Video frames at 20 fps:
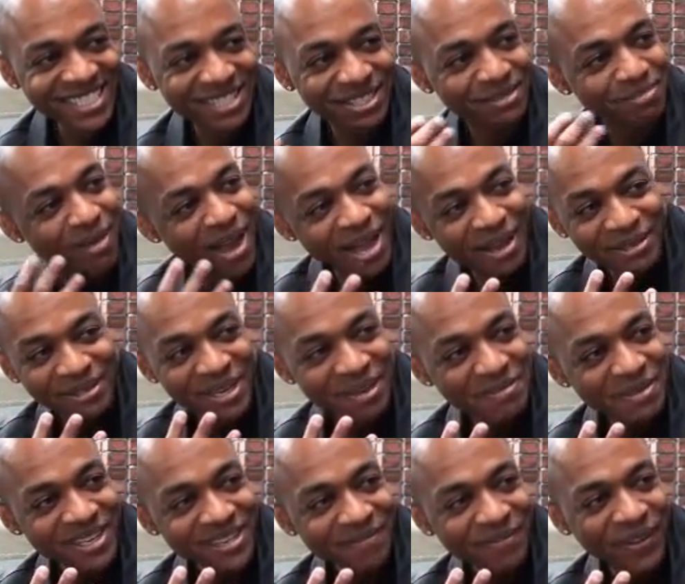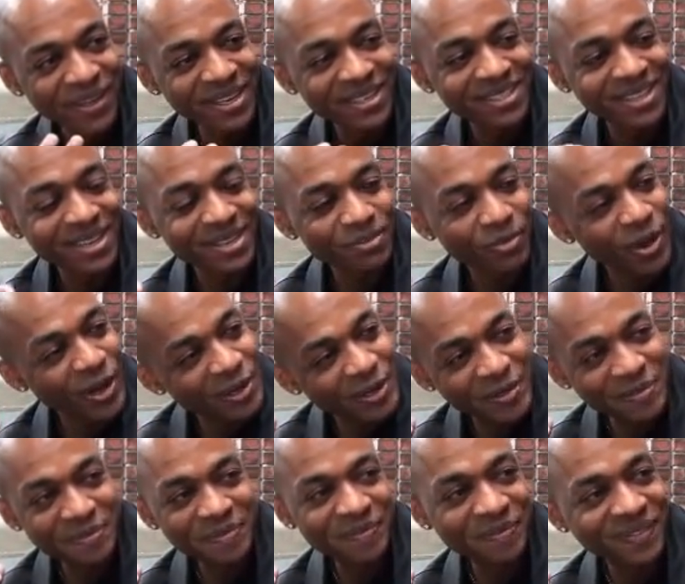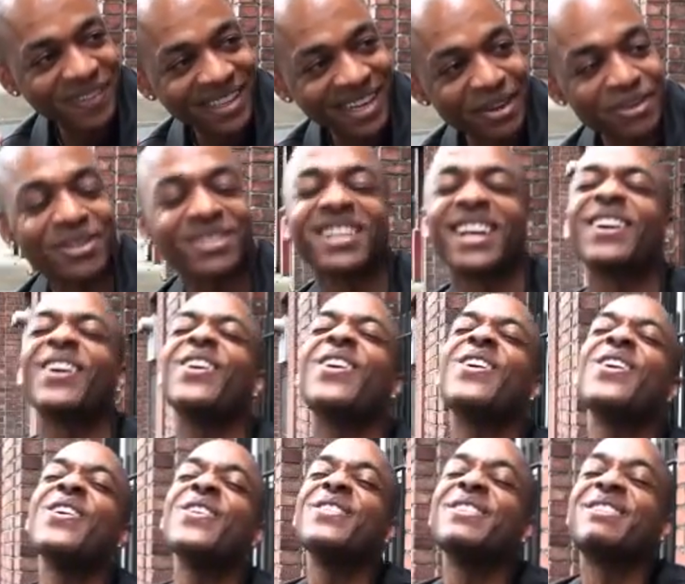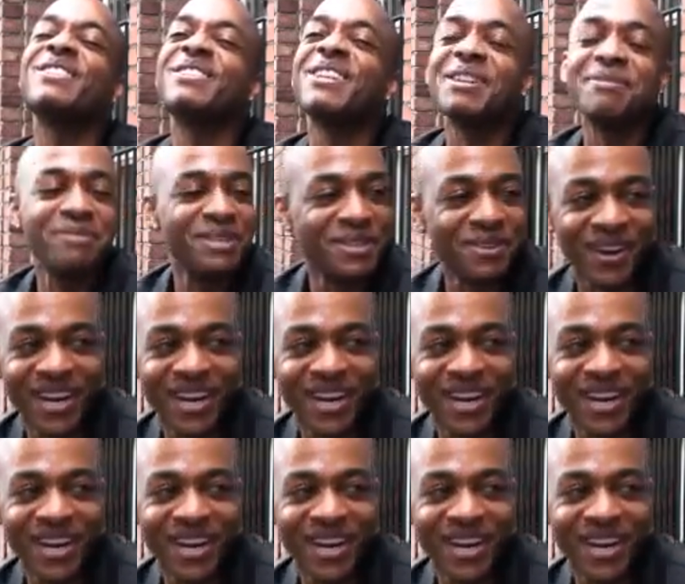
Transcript: smiles at me, and he says, "Welcome." And I was just like, "Oh, this is going to